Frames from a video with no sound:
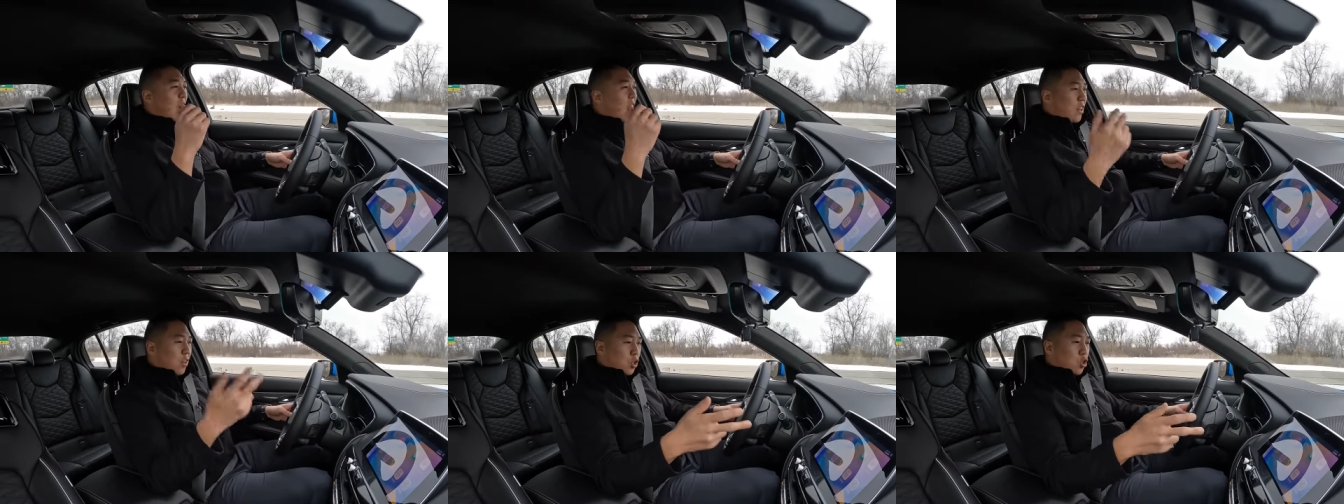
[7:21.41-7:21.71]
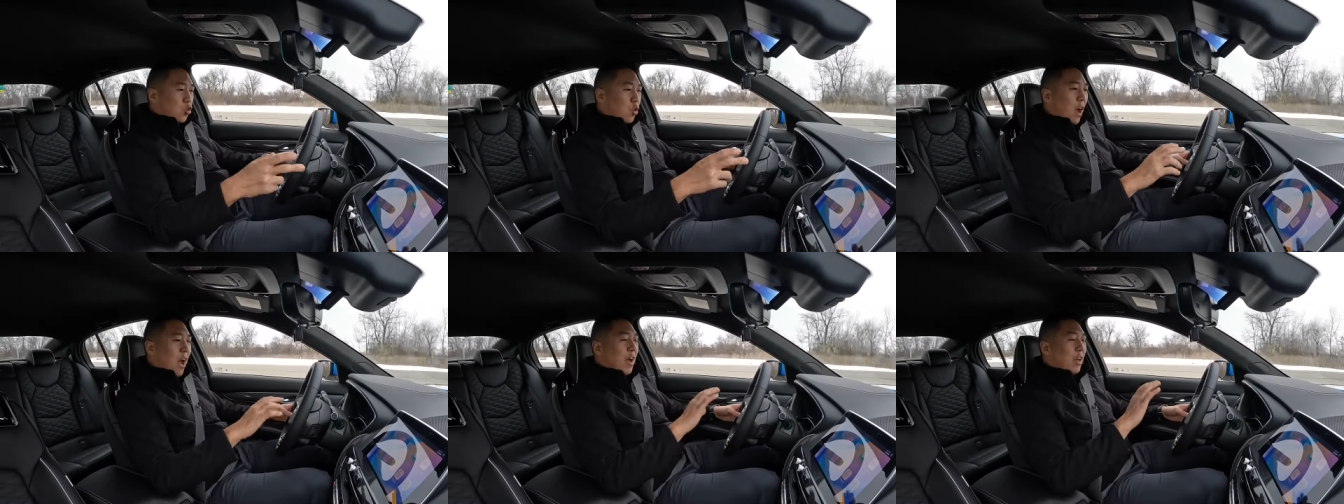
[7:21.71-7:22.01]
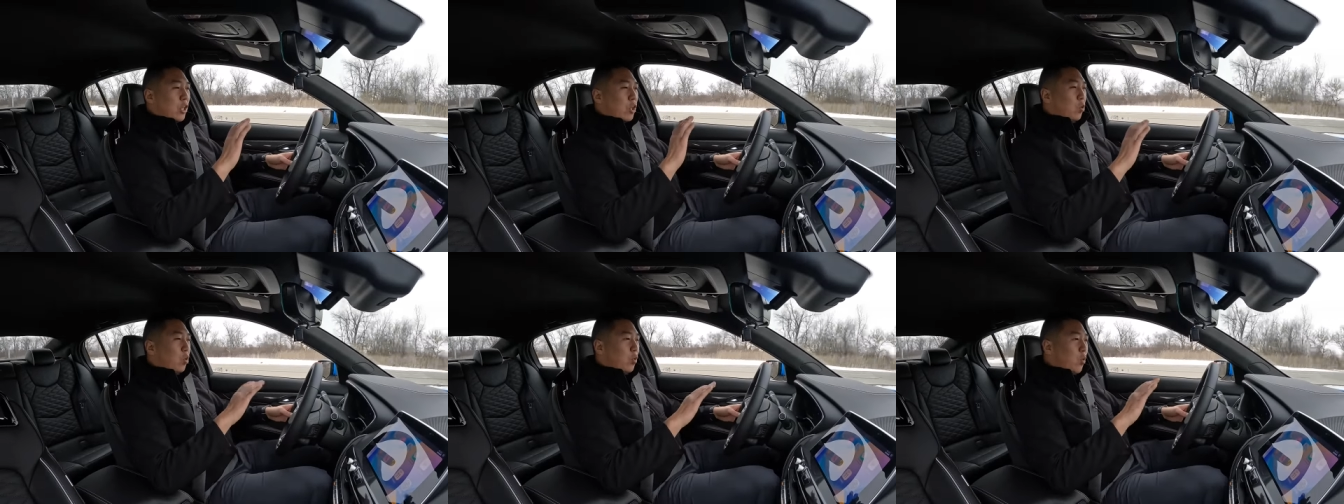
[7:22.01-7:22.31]
on the
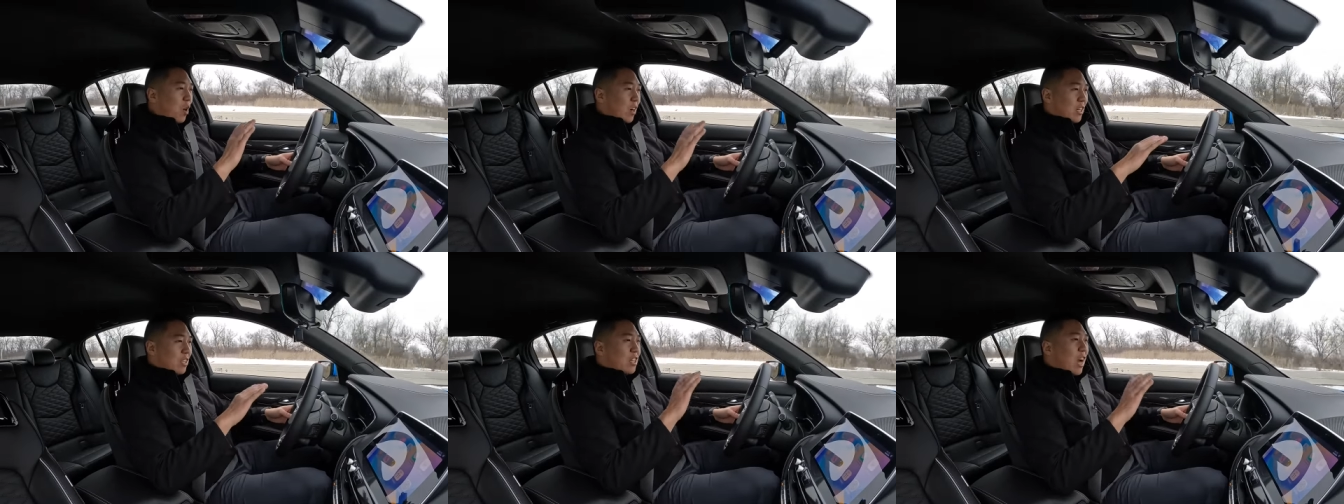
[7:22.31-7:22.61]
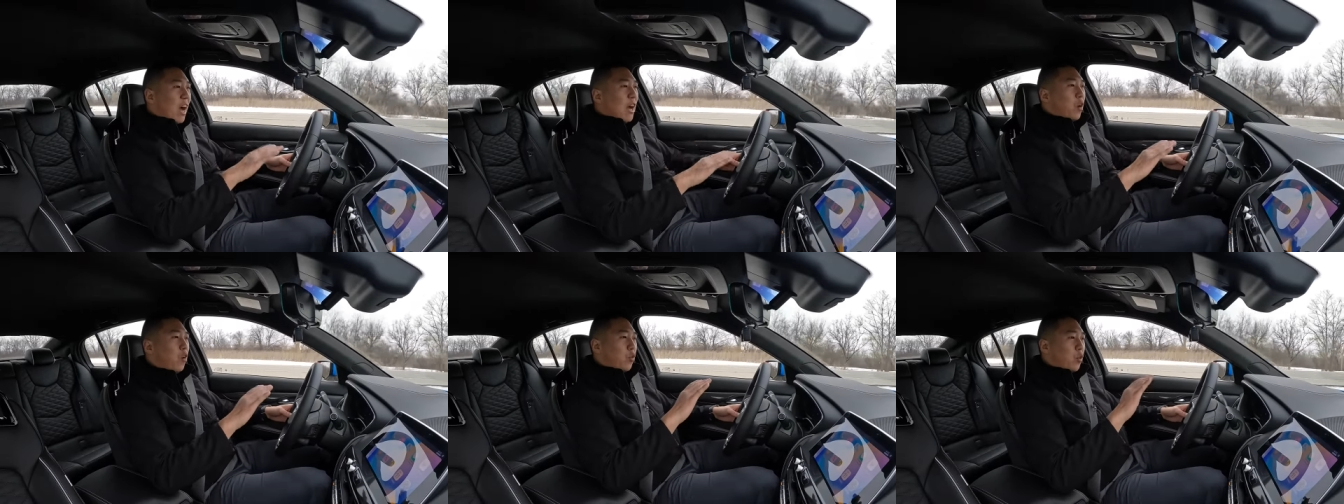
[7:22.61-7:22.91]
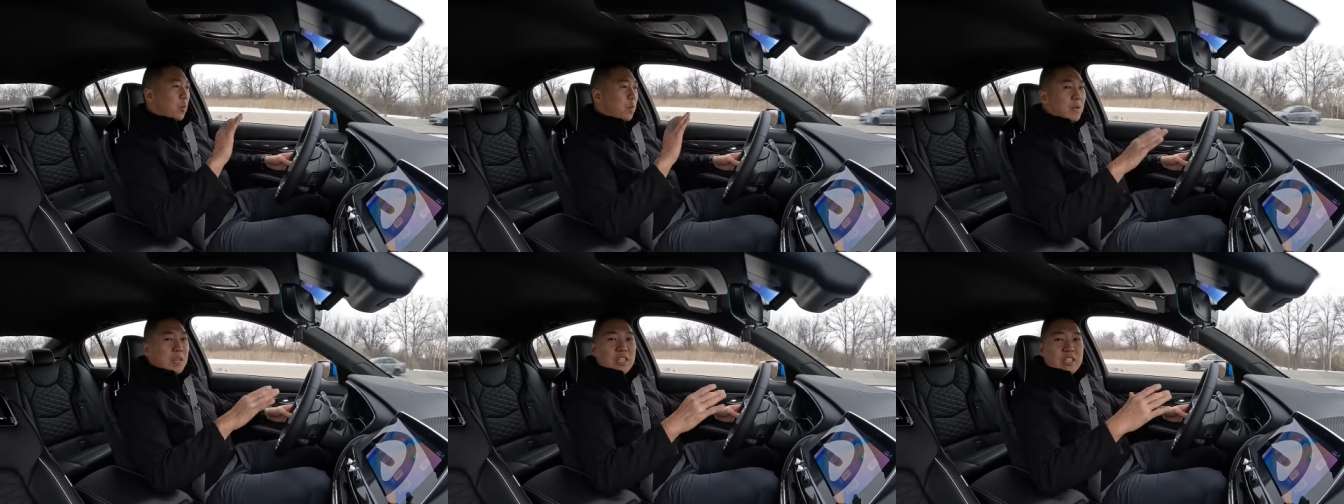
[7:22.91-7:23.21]
track, you would want to dial
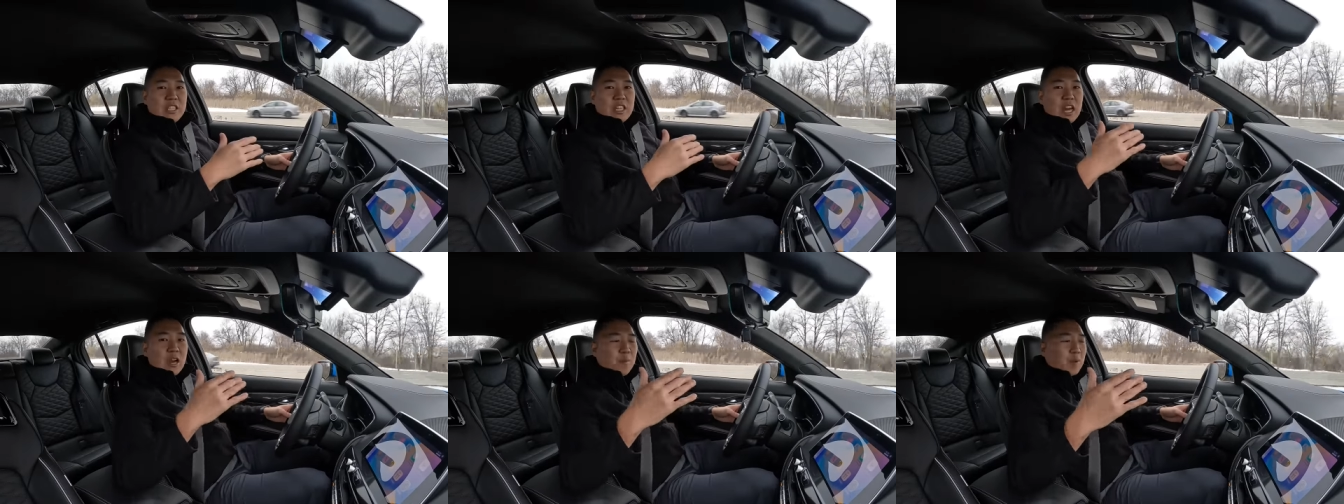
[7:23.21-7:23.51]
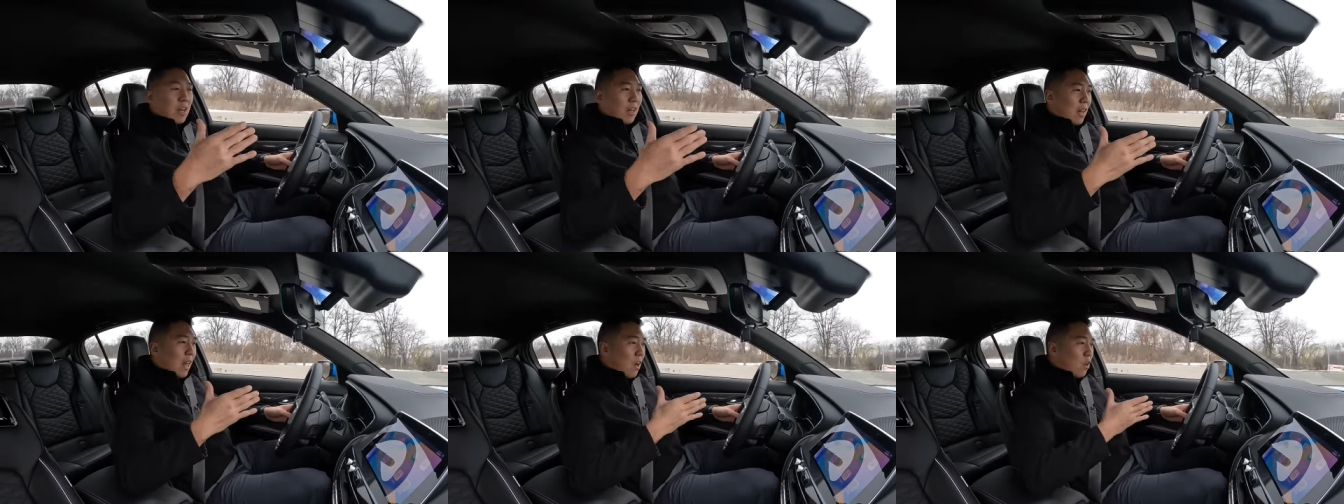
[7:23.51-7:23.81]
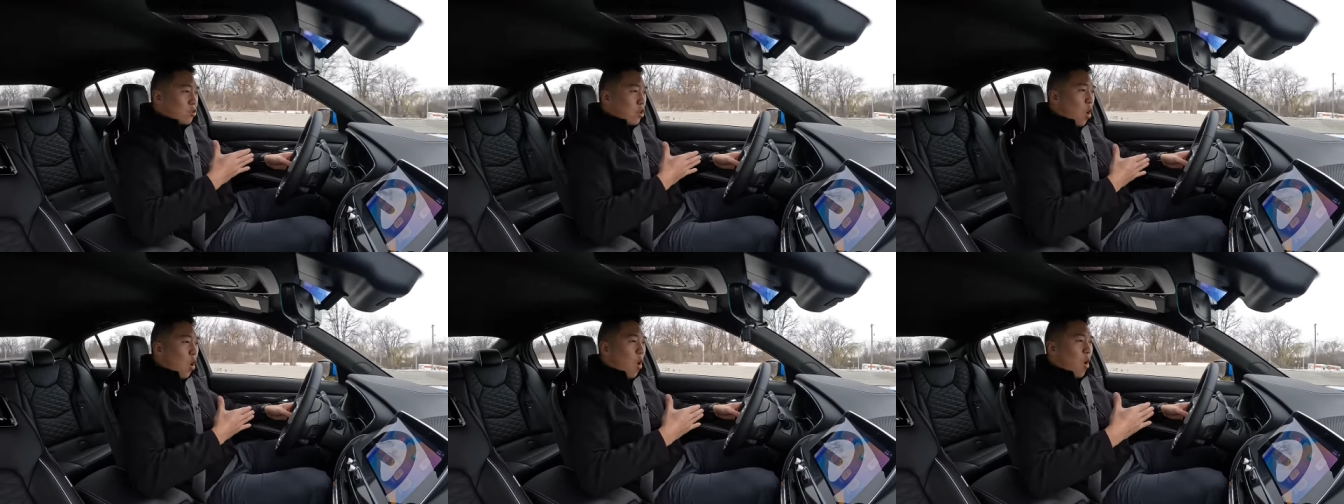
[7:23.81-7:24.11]
through PTM and it
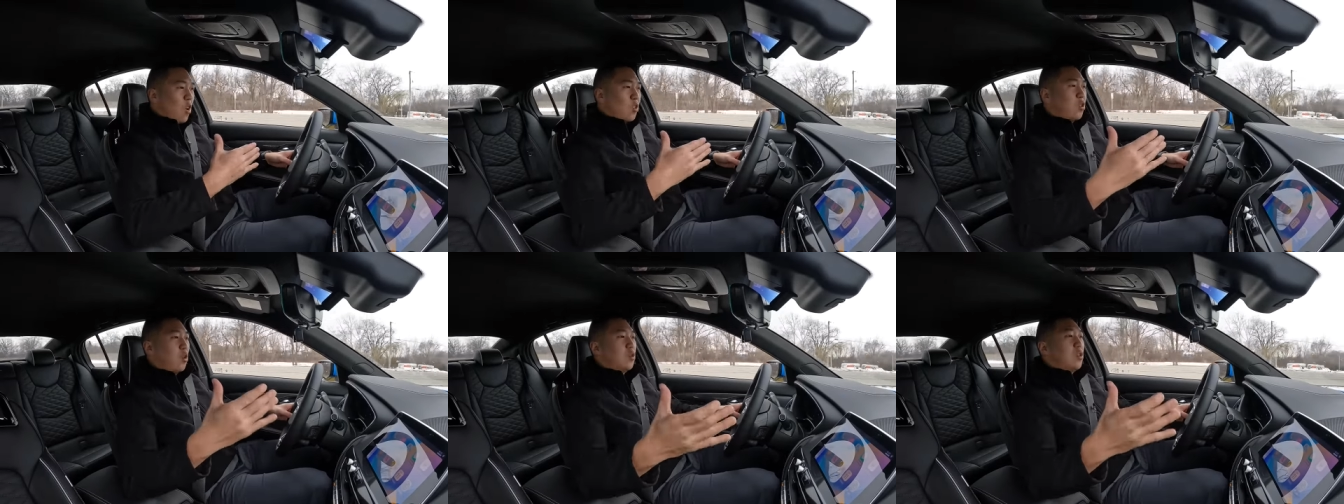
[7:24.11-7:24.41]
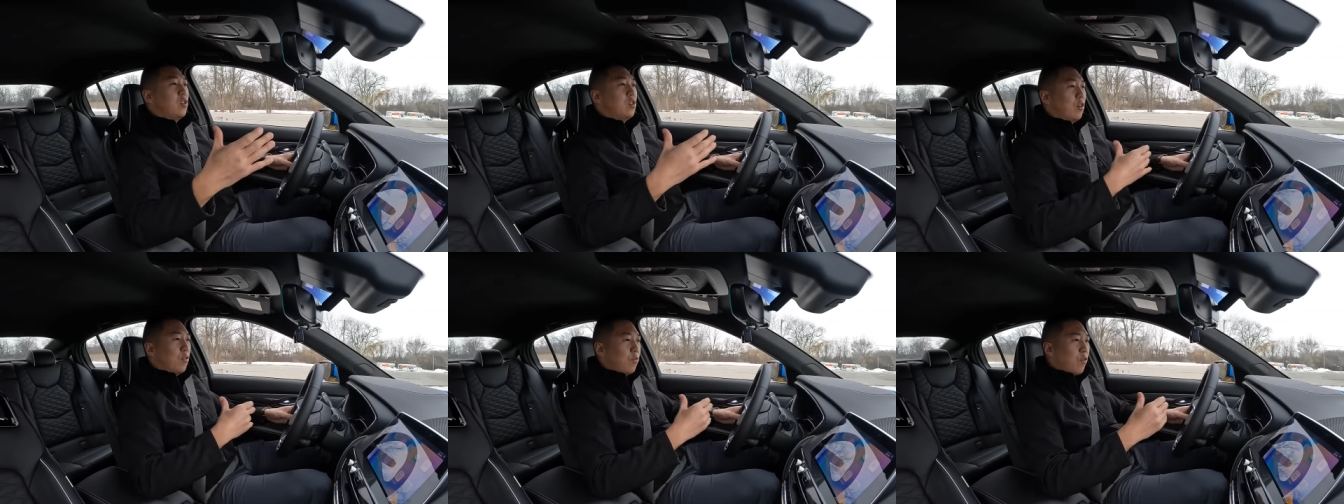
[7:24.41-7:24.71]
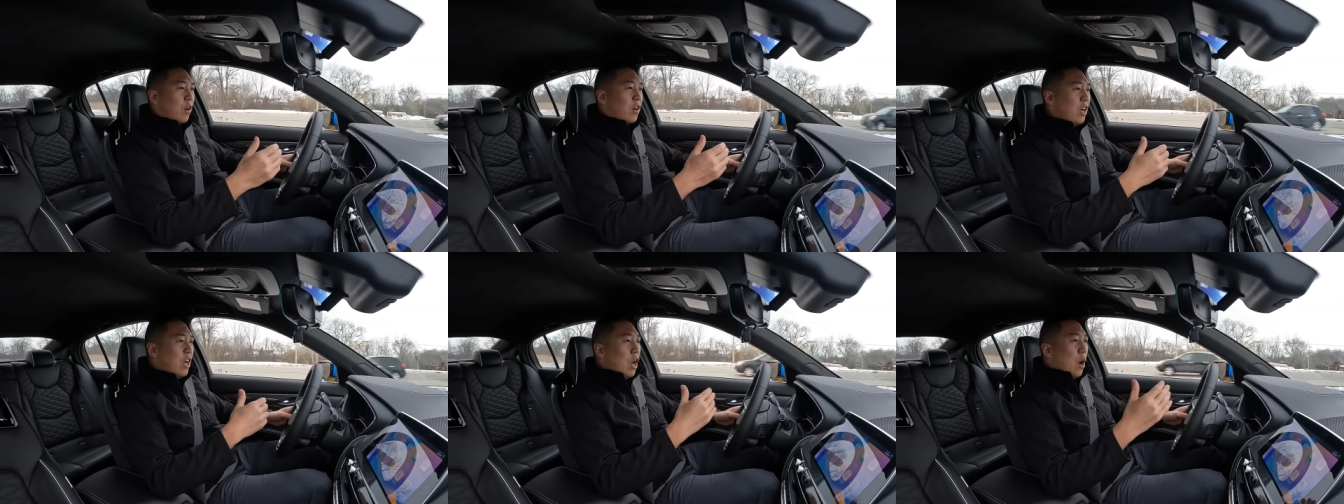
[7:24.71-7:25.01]
allows all sorts of
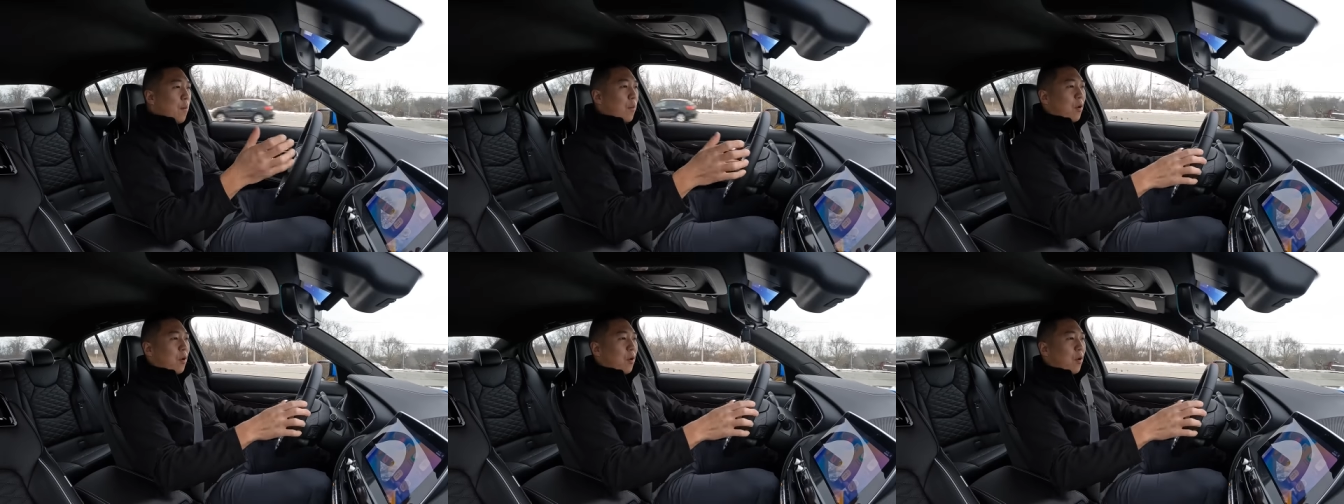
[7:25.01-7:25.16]
different